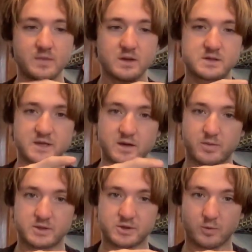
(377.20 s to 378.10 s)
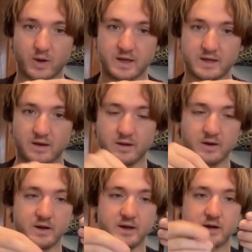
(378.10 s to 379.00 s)
Say you put your weight down there to
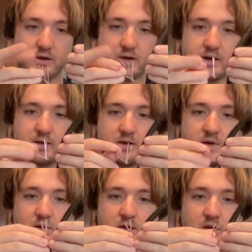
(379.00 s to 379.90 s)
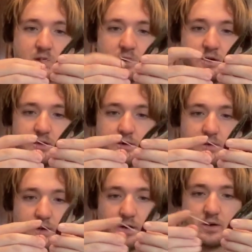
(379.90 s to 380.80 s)
neko rig. You
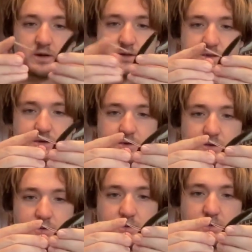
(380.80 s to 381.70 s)
are going to